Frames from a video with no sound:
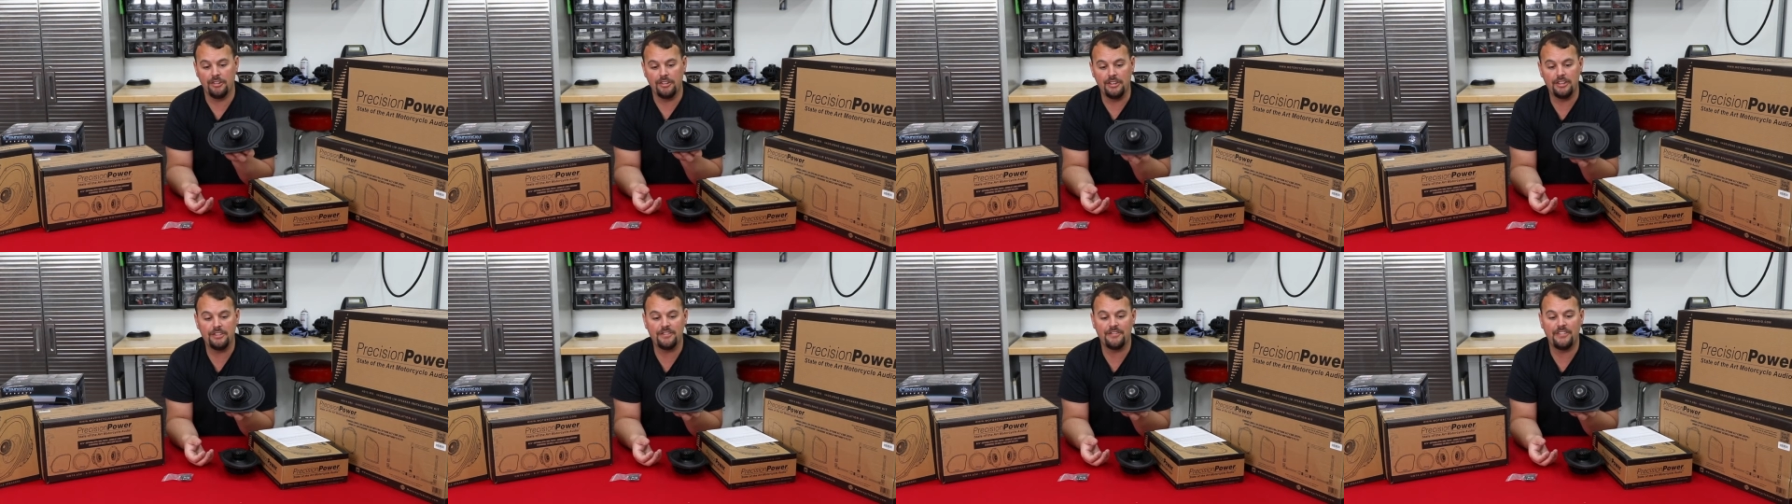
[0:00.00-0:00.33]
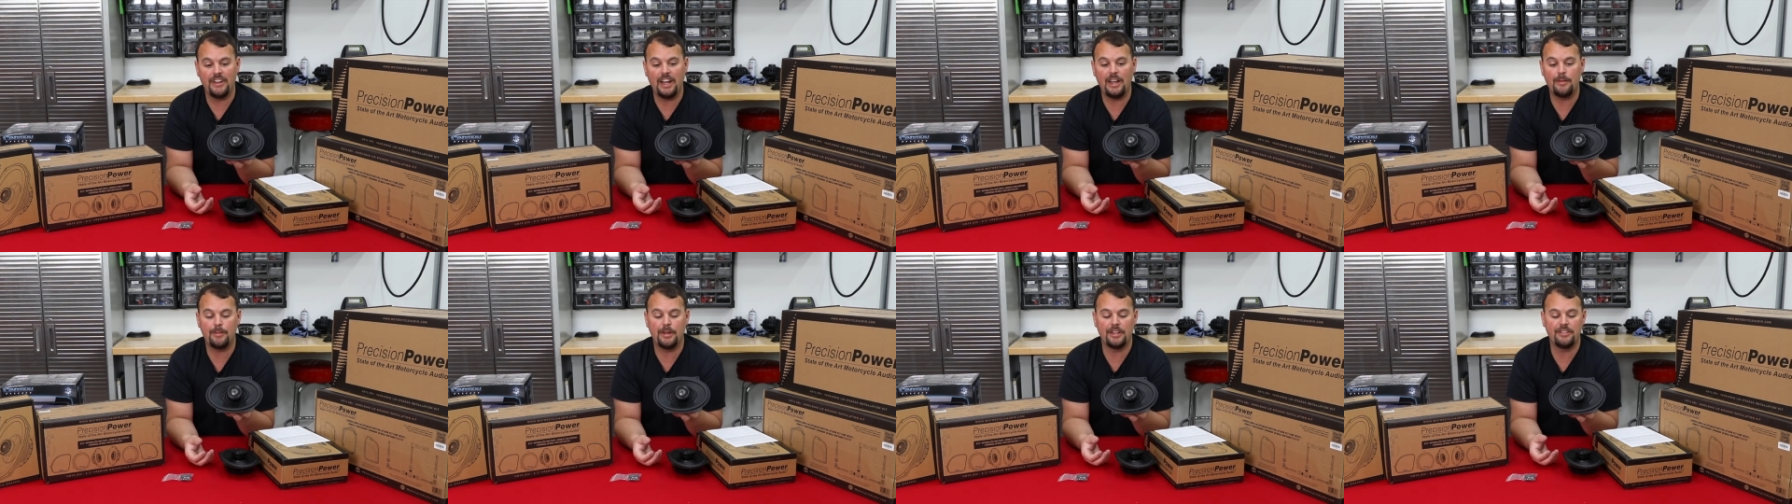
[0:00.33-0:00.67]
So this
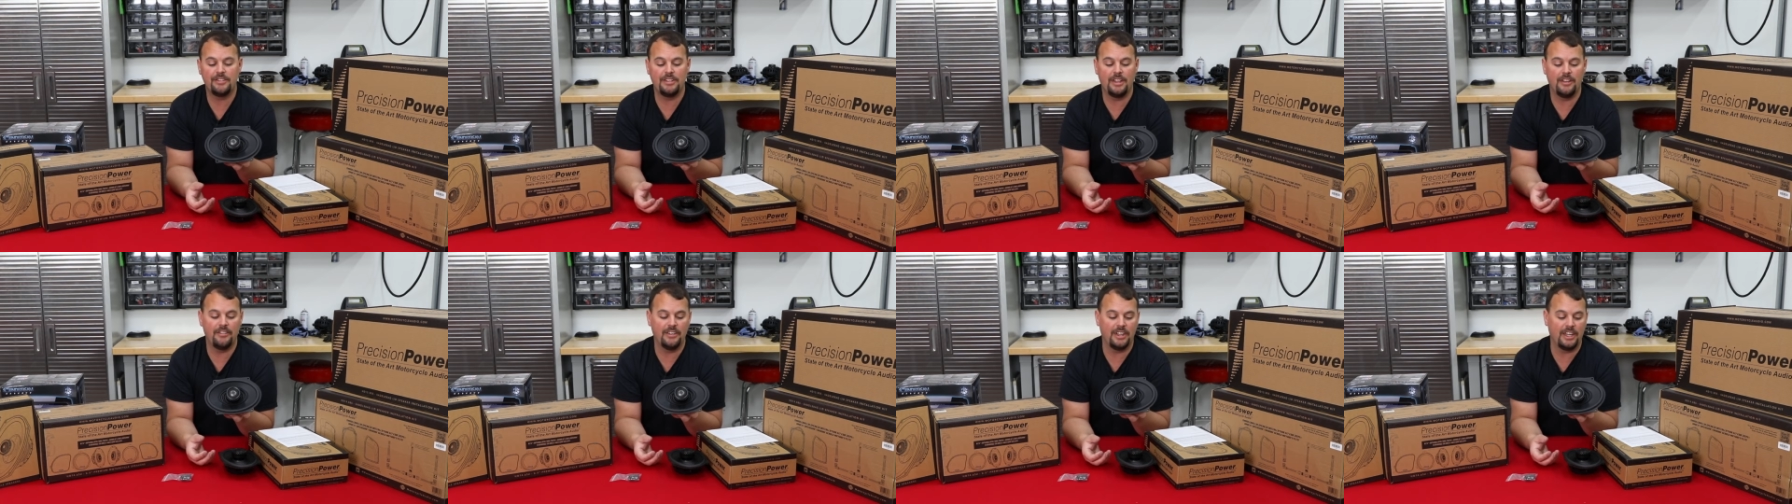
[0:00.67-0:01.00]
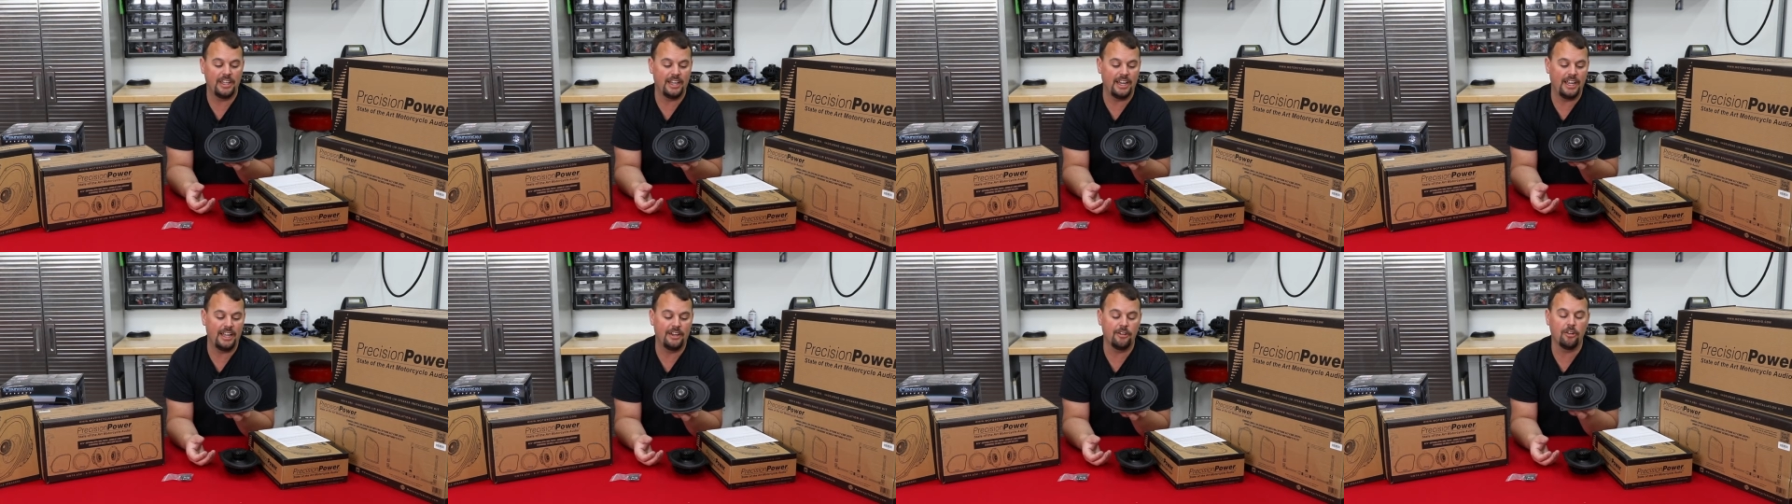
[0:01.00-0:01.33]

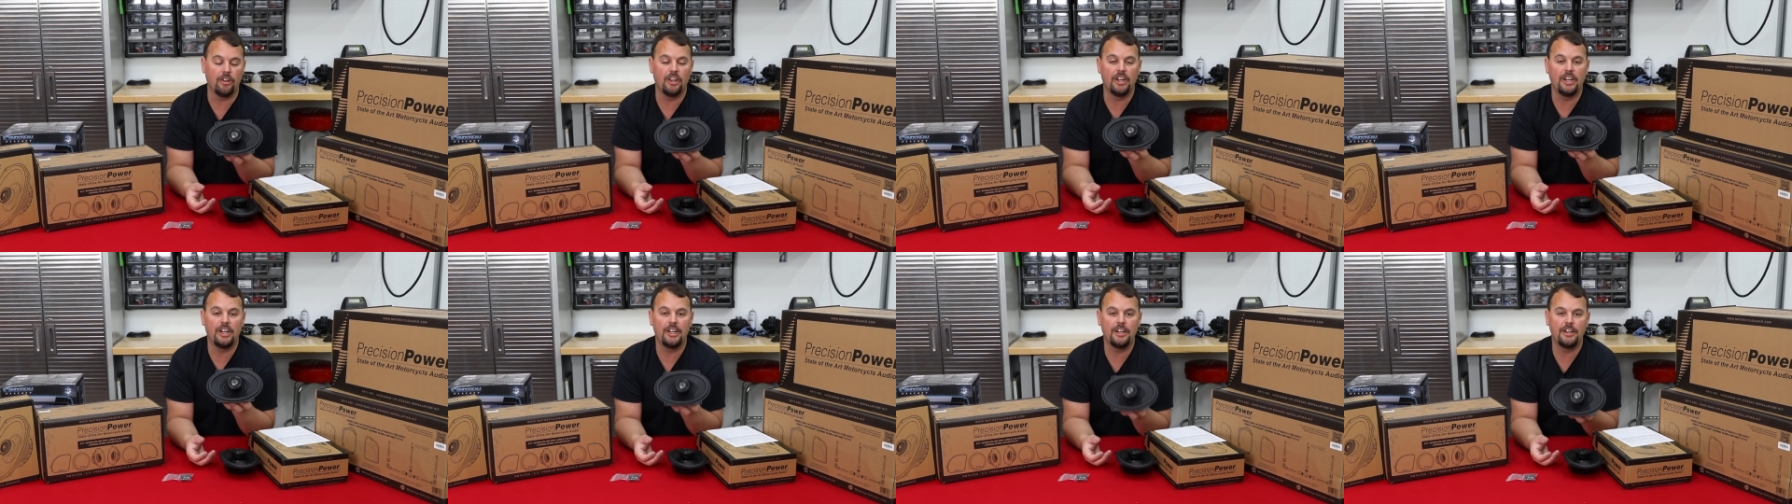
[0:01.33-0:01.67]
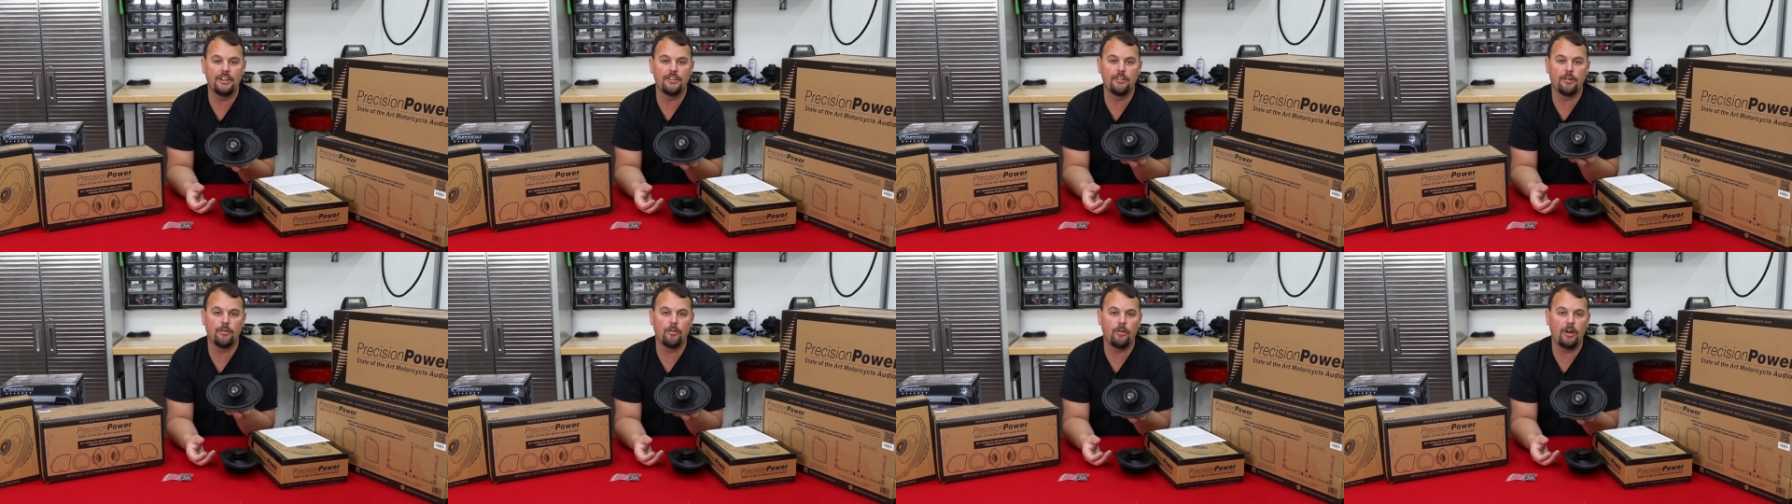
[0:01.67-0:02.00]
5x7 can handle
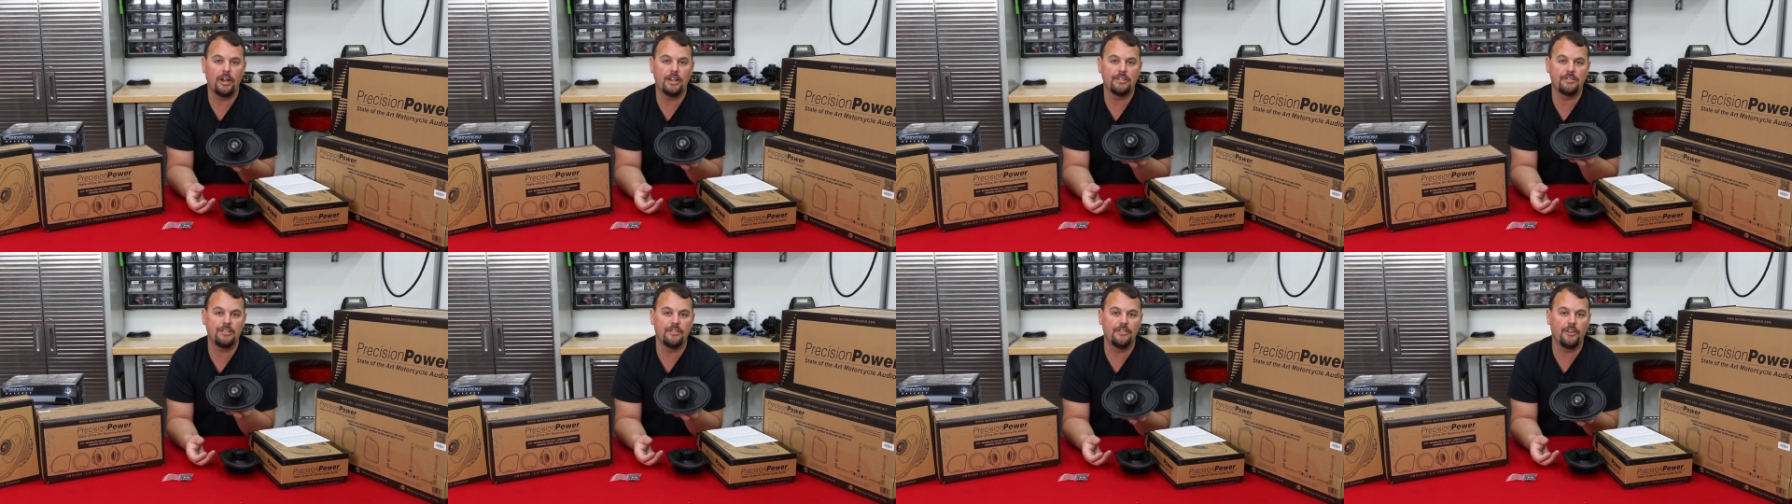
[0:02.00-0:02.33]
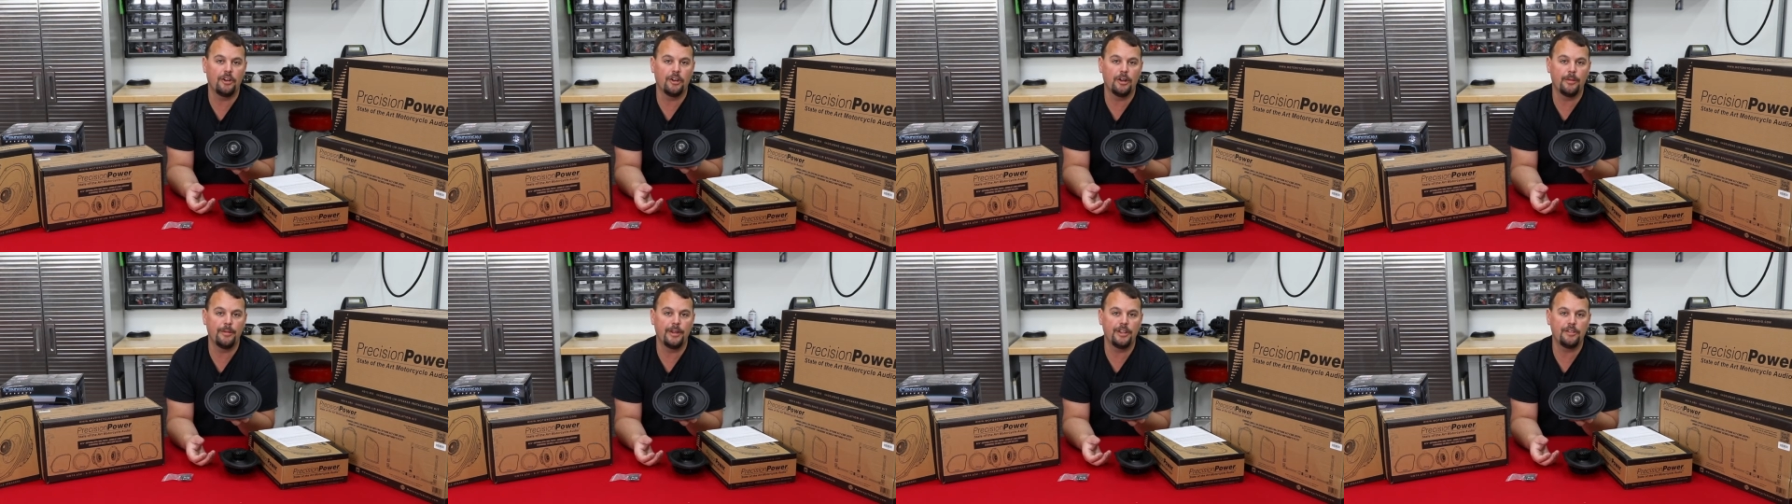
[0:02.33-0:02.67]
100 watts of
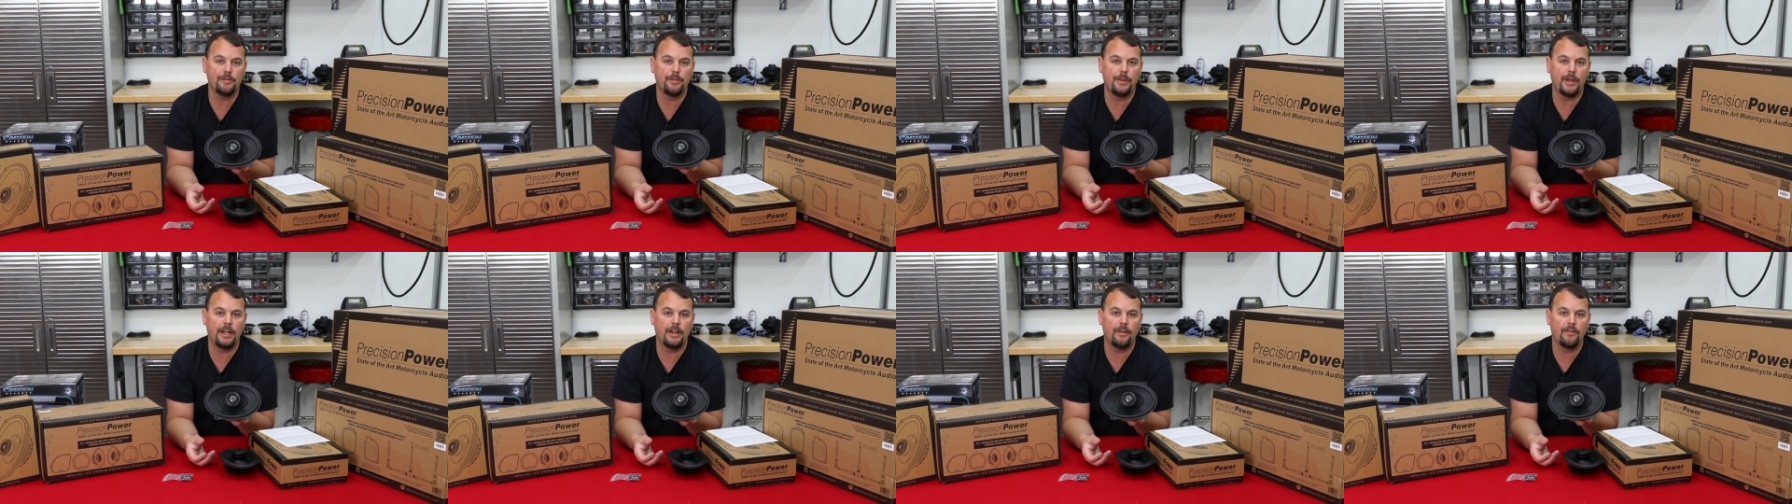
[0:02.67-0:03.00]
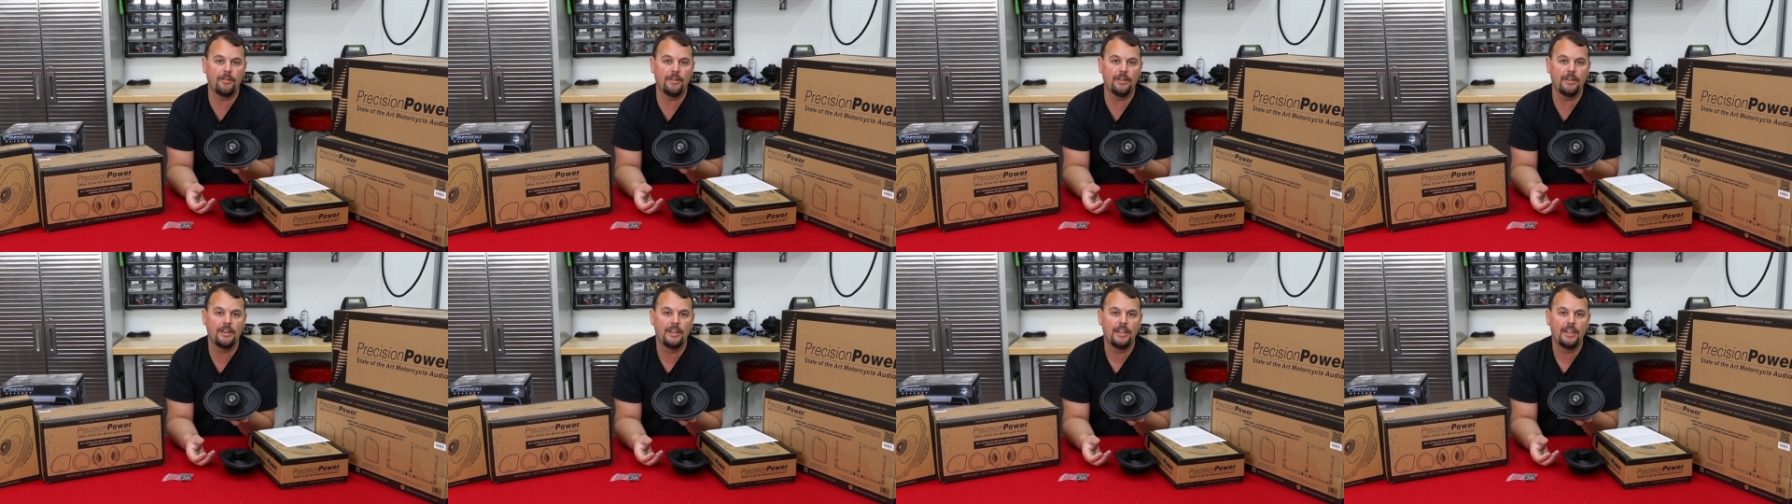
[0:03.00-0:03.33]
RMS
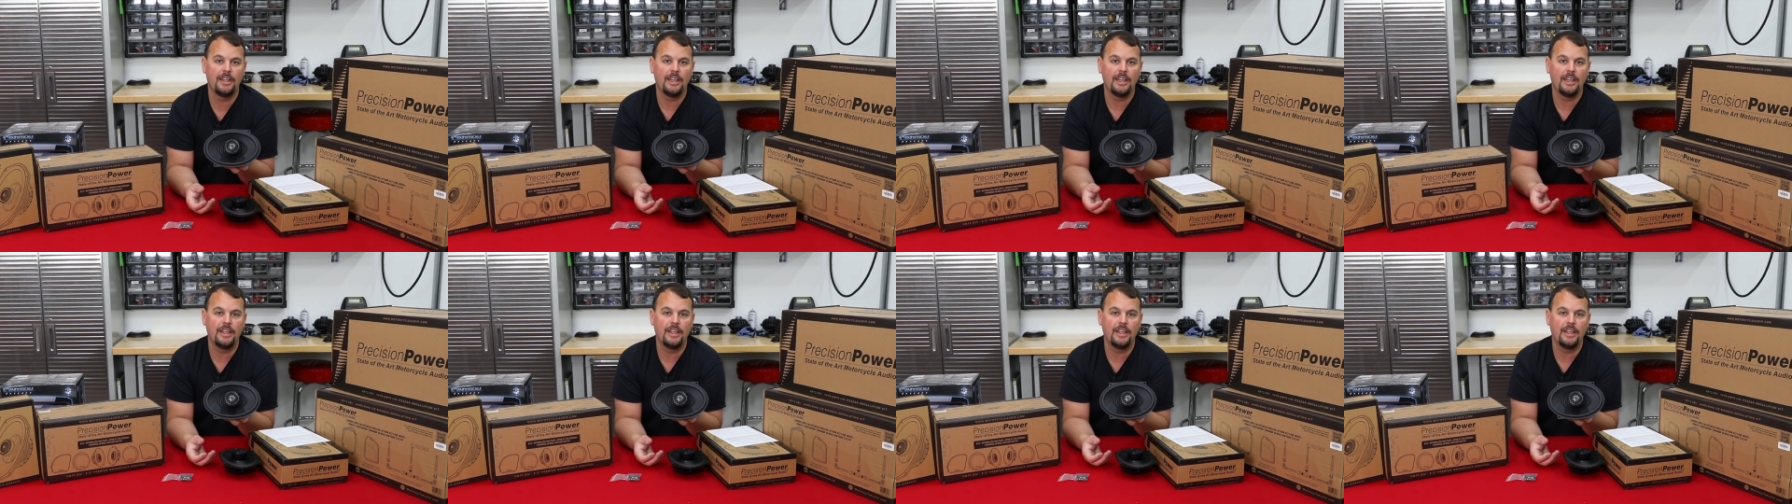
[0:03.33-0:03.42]
power